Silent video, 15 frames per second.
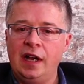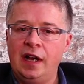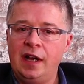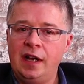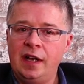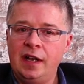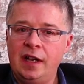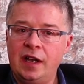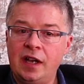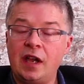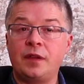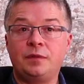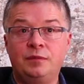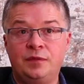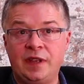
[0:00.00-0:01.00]

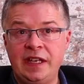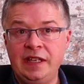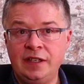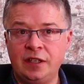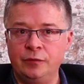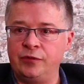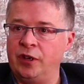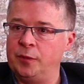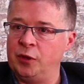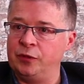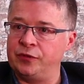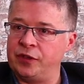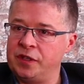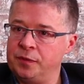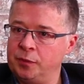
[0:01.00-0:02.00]
They can find
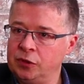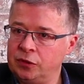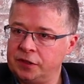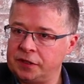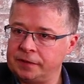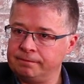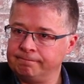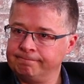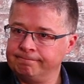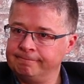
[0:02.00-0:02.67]
me on Facebook.